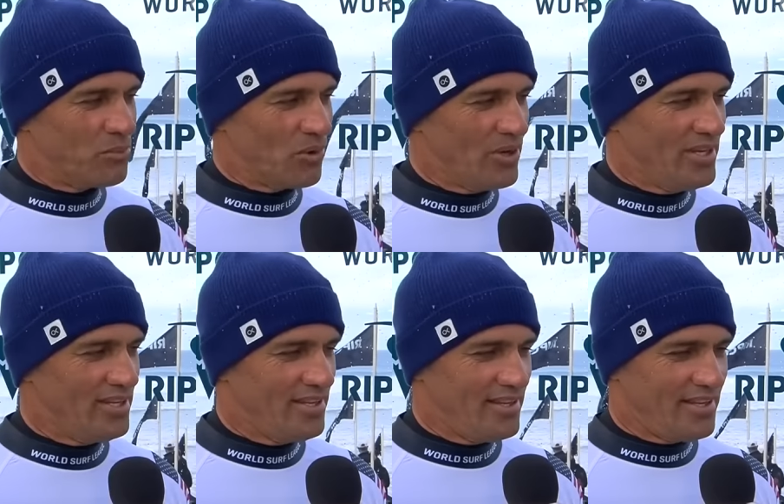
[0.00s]
boy
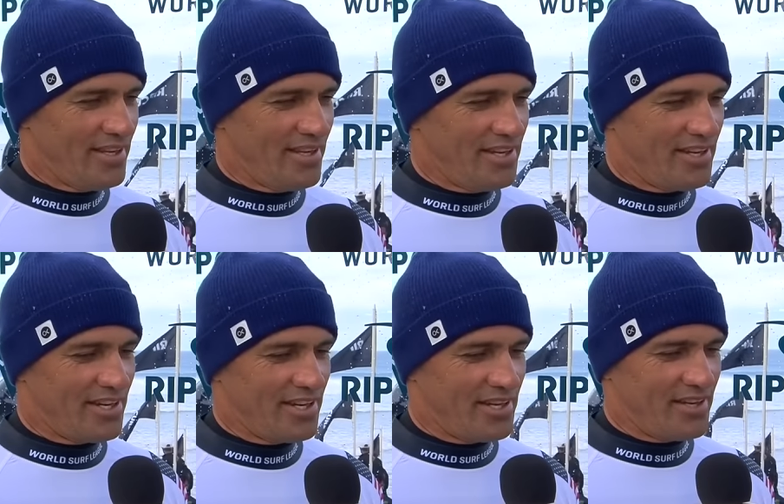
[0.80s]
and
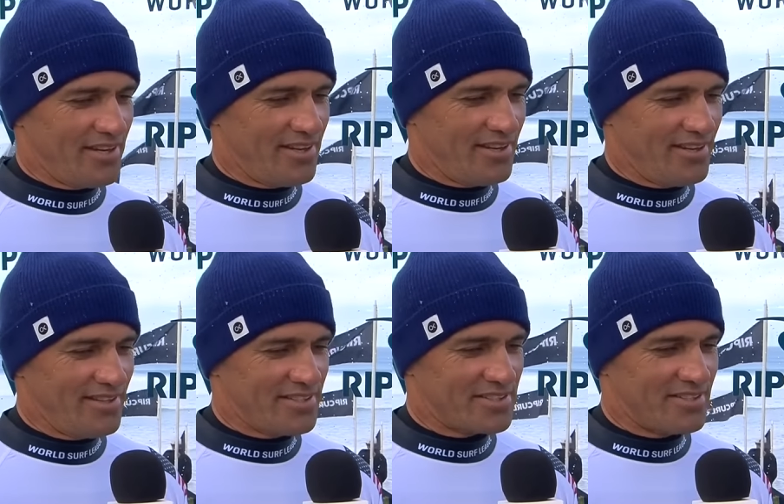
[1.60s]
uh,
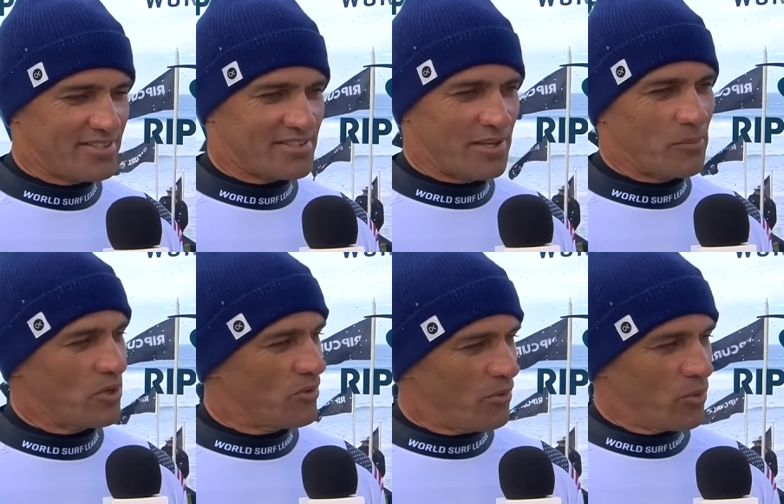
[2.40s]
this this summer,
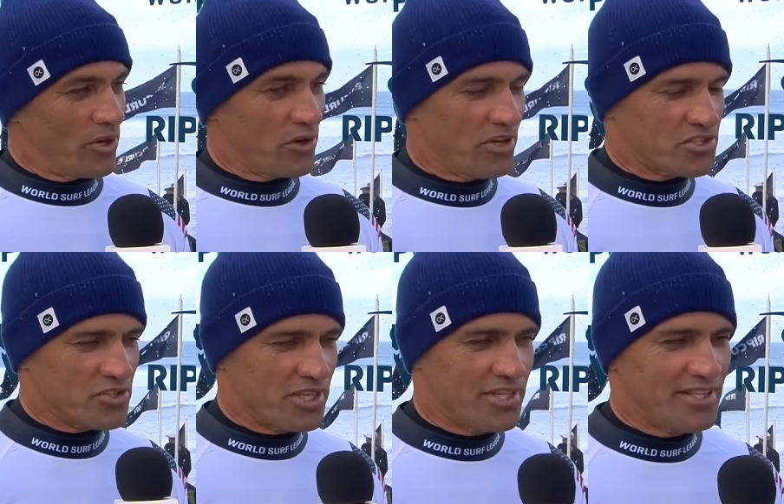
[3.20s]
well, winter,
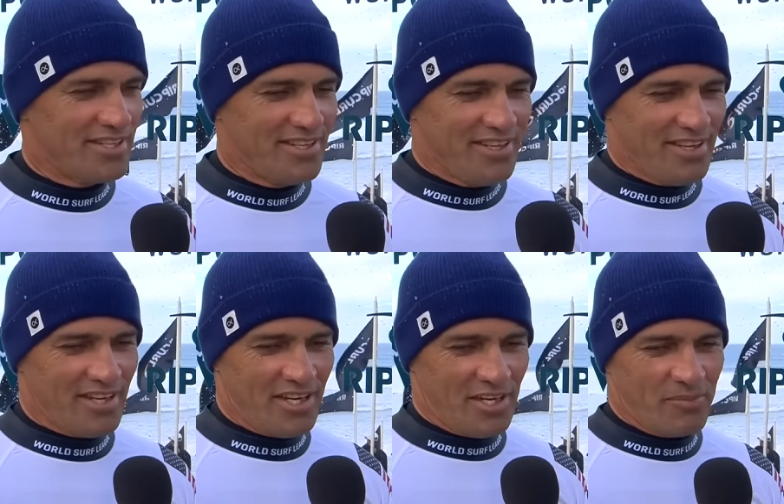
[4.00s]
Australia.
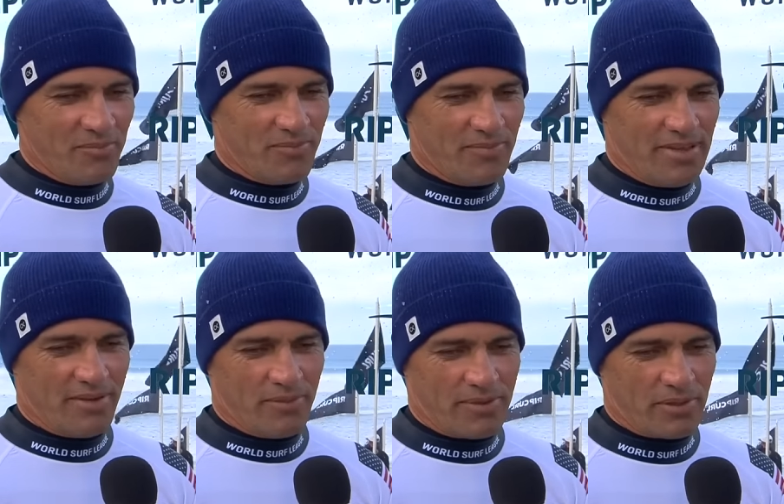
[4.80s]
Um,
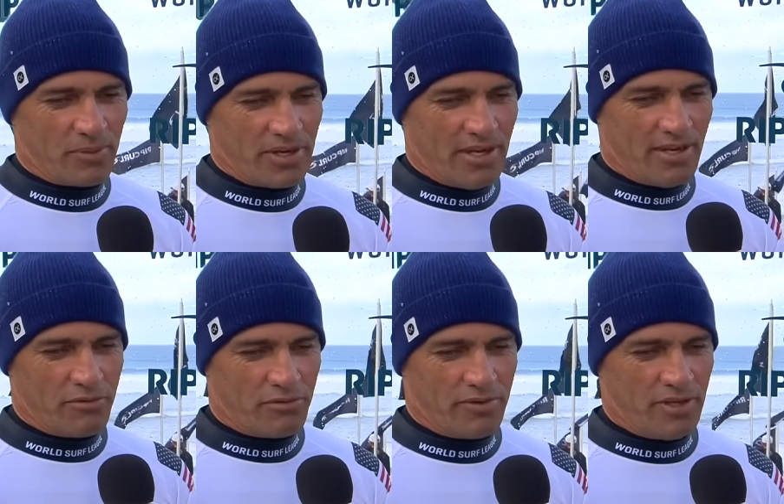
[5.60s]
and I think we're going to have
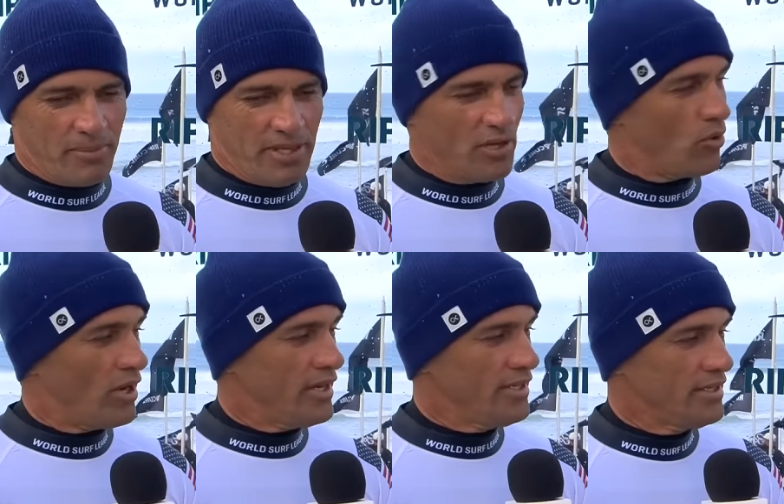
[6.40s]
him in
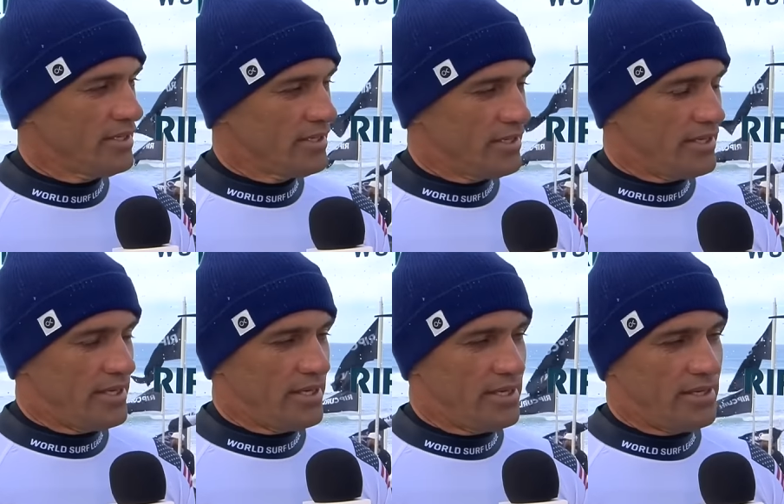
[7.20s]
Hawaii,
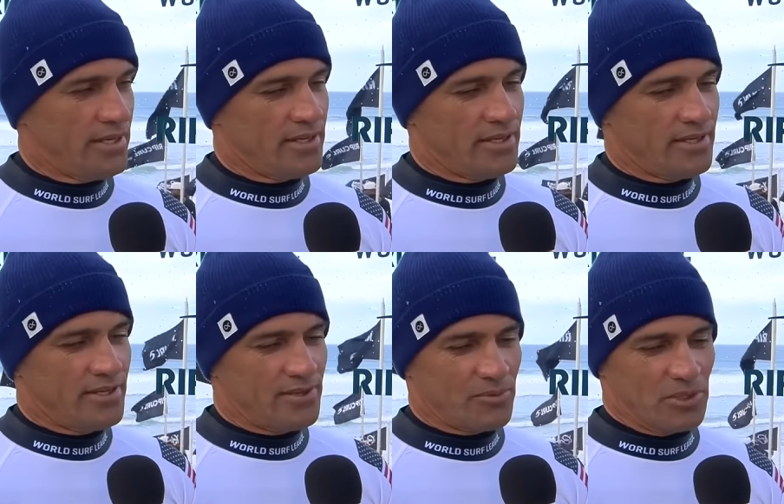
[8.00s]
and
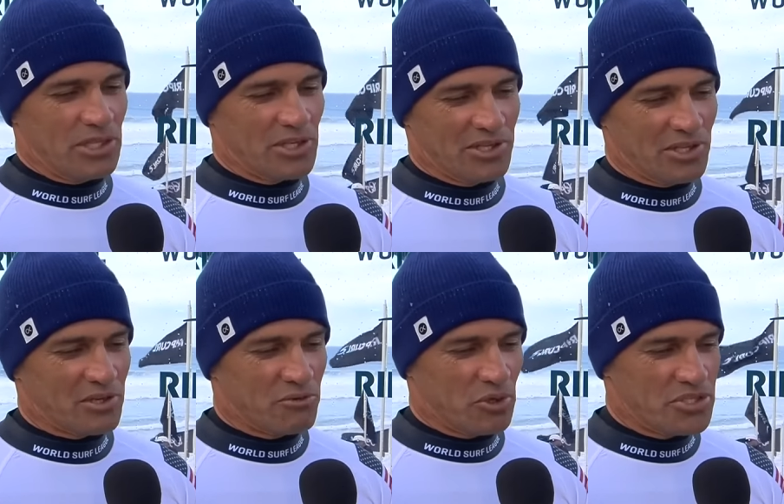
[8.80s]
uh, really
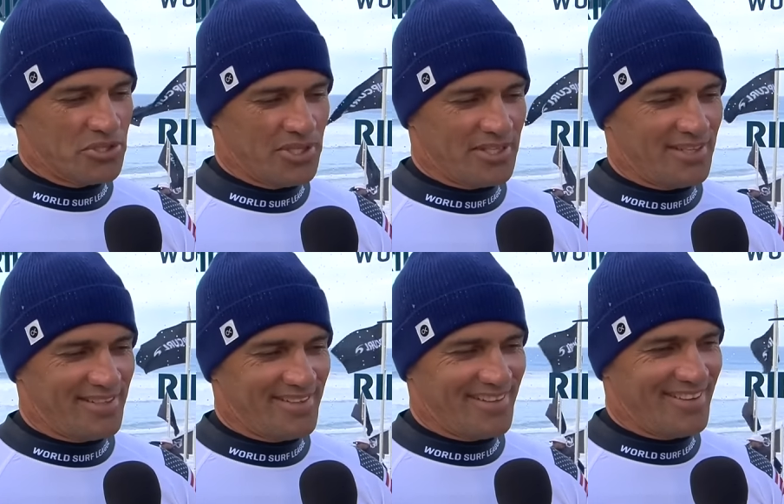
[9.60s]
looking forward to it.
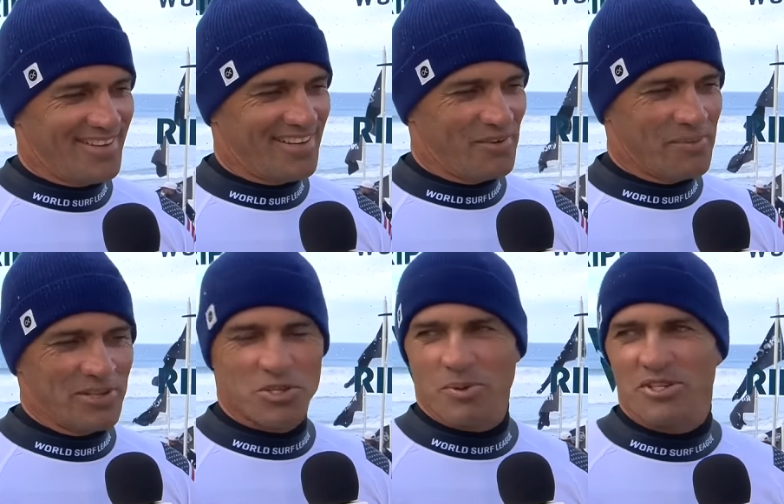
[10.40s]
And uh, we've been
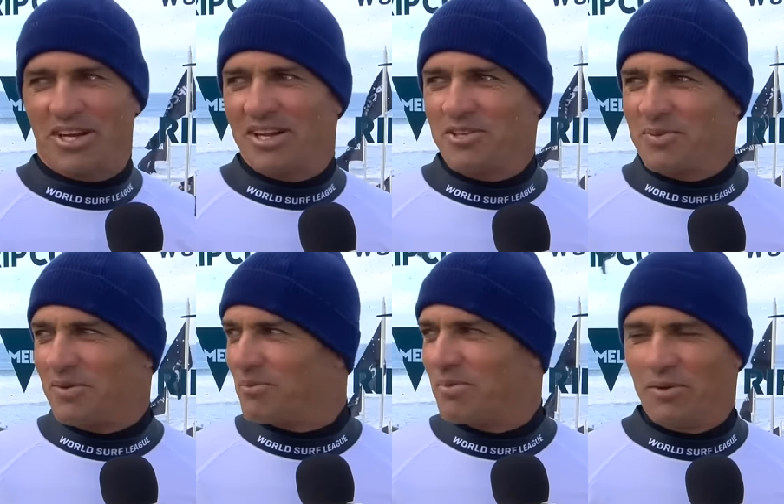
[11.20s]
super excited. It's
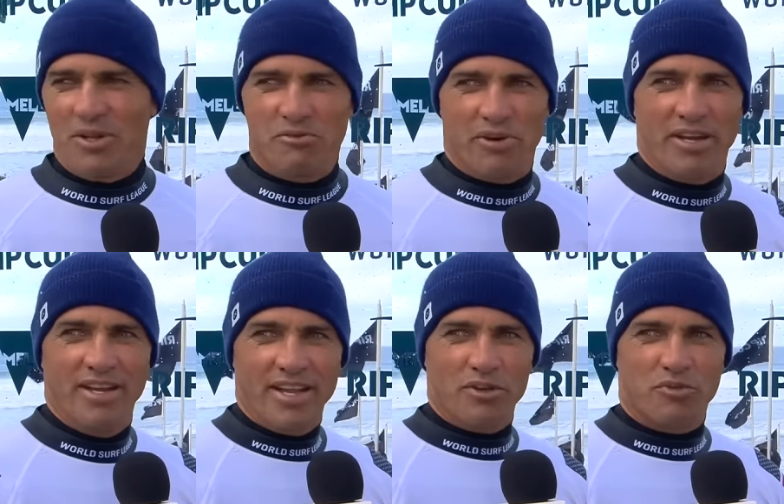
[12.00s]
been been really fun.
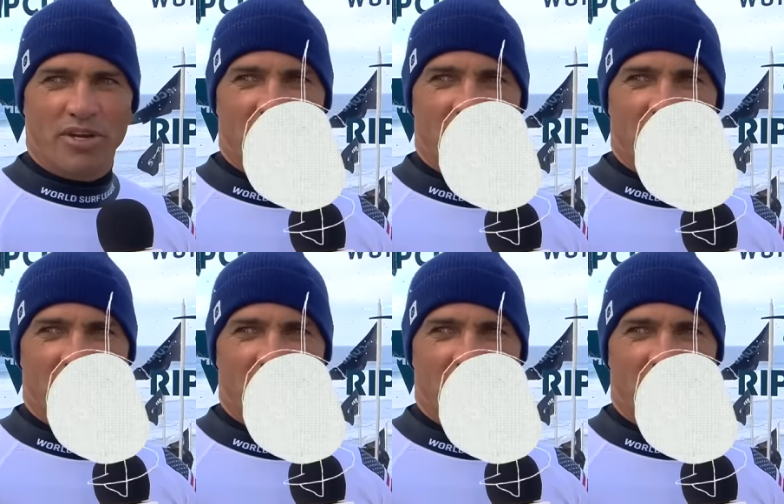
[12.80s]
It was fun to